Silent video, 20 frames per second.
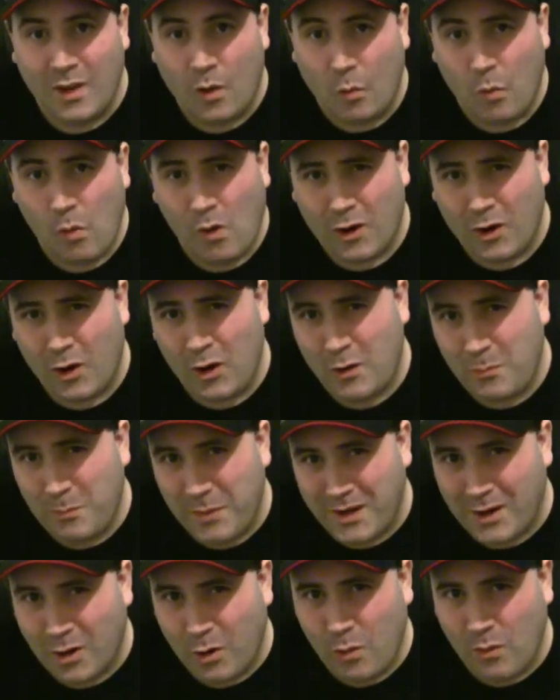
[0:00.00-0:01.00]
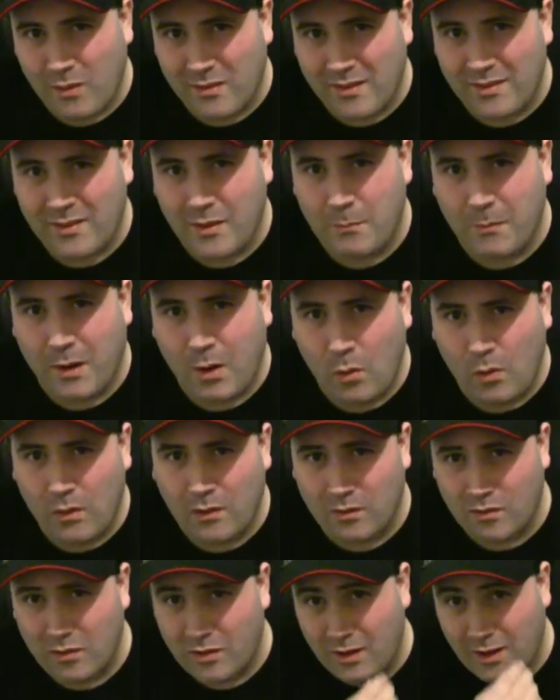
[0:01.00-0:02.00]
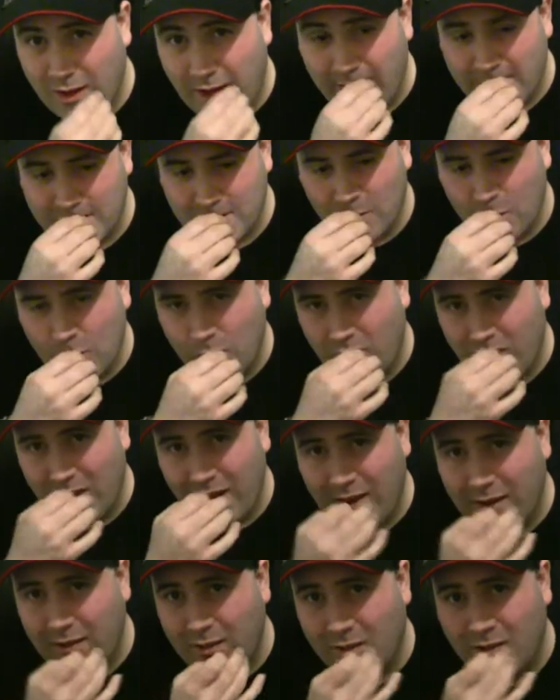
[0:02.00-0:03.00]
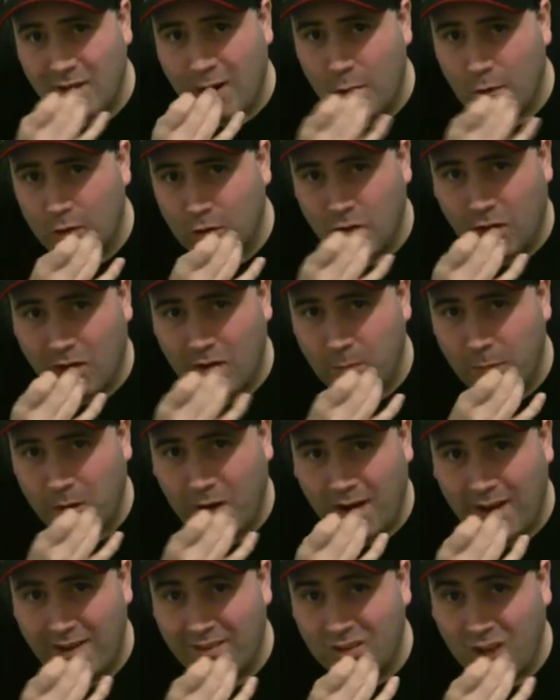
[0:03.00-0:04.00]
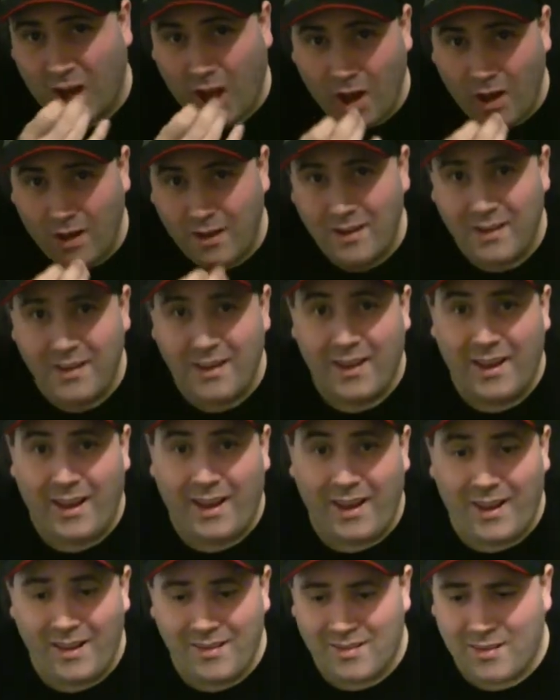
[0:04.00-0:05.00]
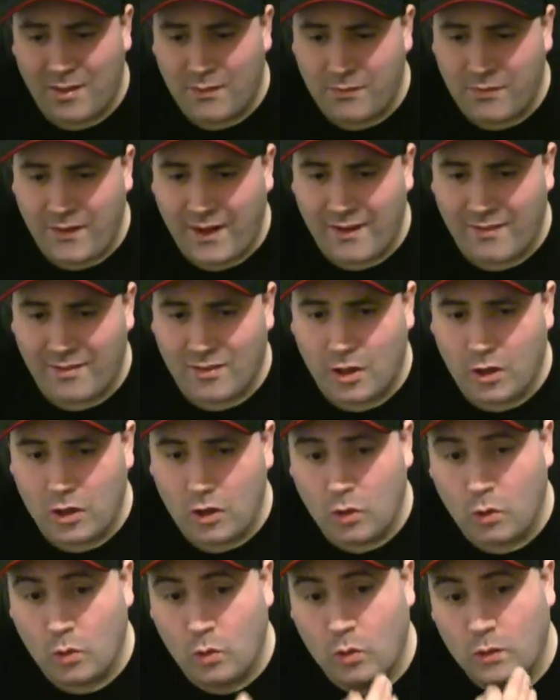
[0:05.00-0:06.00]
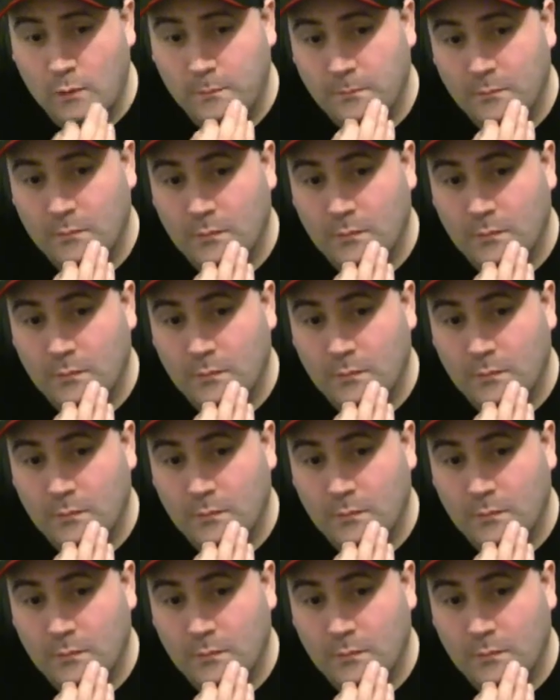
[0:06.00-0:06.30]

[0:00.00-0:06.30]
what could be causing the actual thing that's going across my tongue is the fact that your